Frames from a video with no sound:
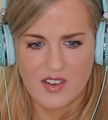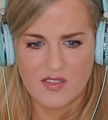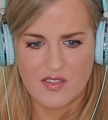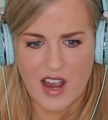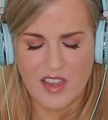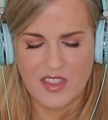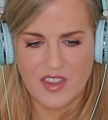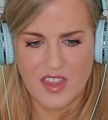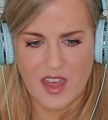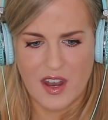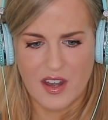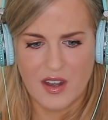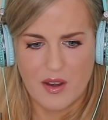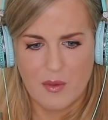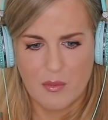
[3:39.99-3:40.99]
rather
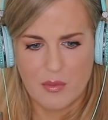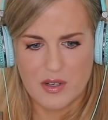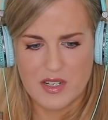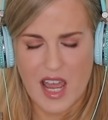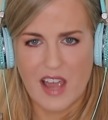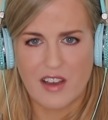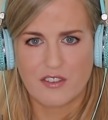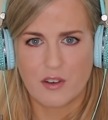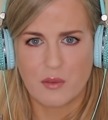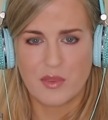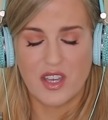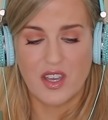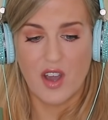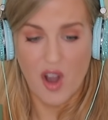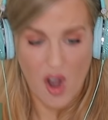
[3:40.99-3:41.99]
than protect from
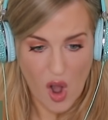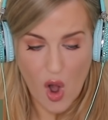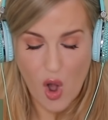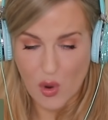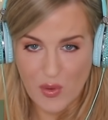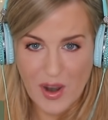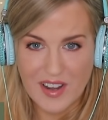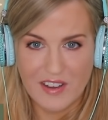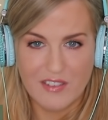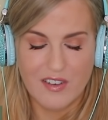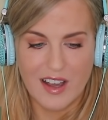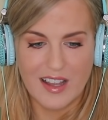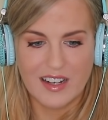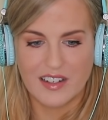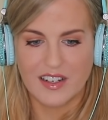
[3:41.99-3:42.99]
the already
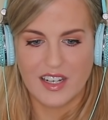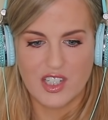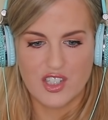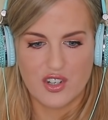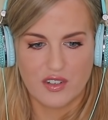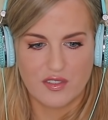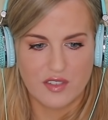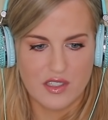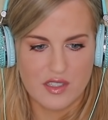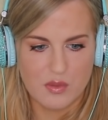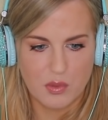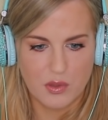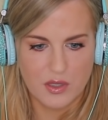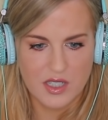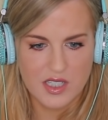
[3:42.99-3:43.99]
violent nature of the
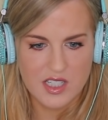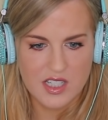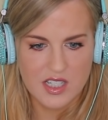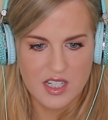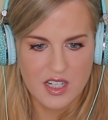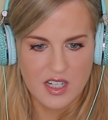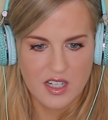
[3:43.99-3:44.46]
sport.